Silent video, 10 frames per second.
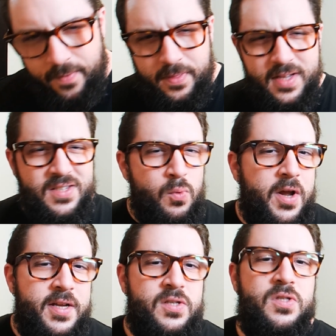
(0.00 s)
This
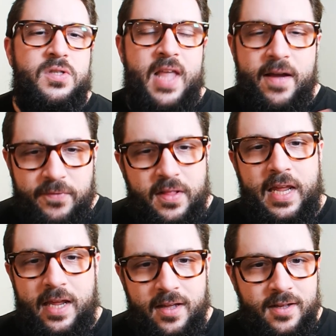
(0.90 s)
one is
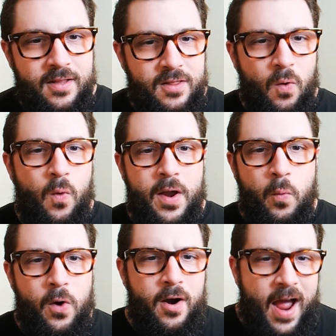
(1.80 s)
definitely the one
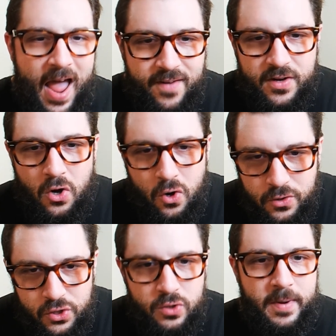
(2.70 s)
where I haven't heard
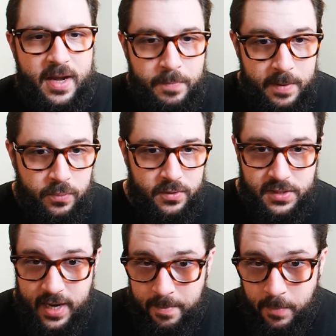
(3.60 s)
too many people
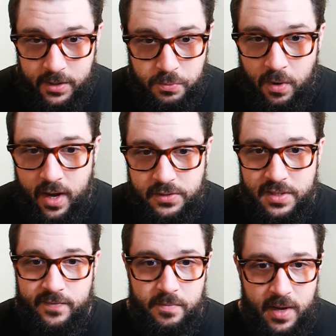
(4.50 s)
say much
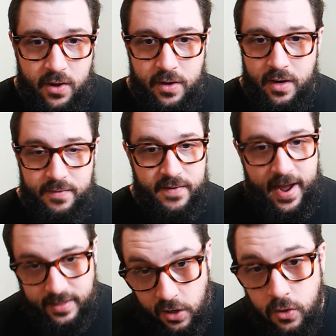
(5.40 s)
positive about it. In
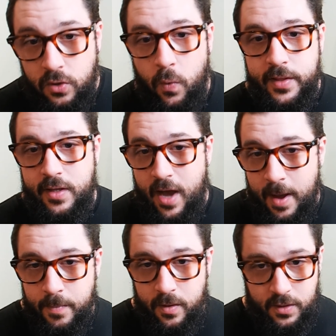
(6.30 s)
fact, I heard quite
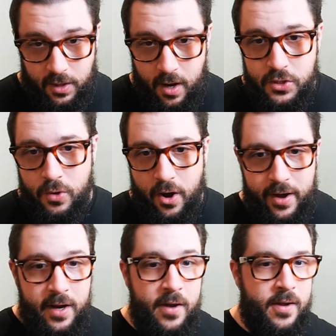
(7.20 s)
the
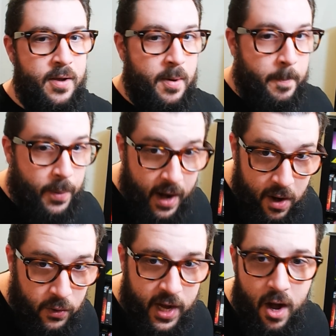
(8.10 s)
contrary, but I
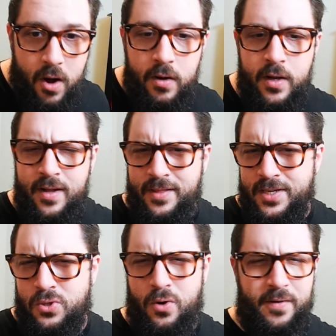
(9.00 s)
don't care.
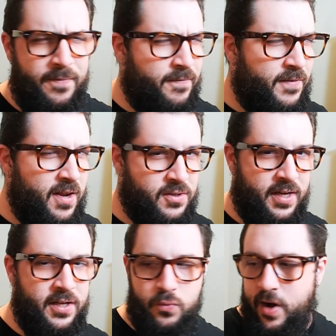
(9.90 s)
This sort of feels
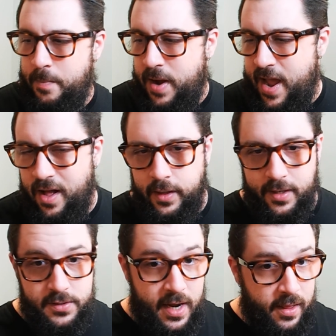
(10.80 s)
like it's right up my alley
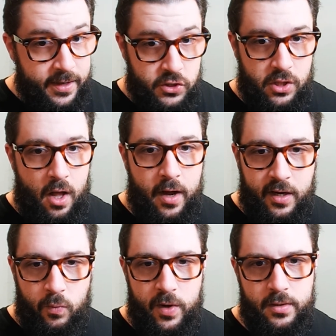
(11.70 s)
because I like schlock
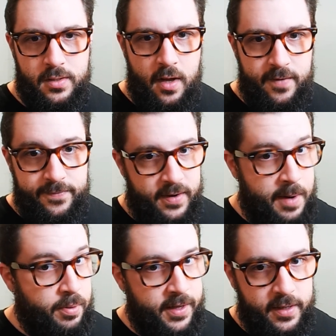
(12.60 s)
and weird stuff, and I
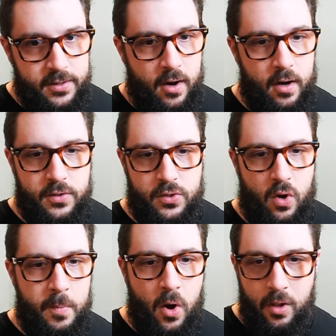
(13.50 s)
play guitar, so
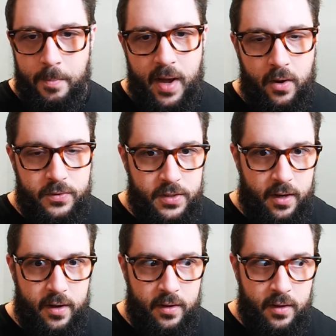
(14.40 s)
I'm all about, and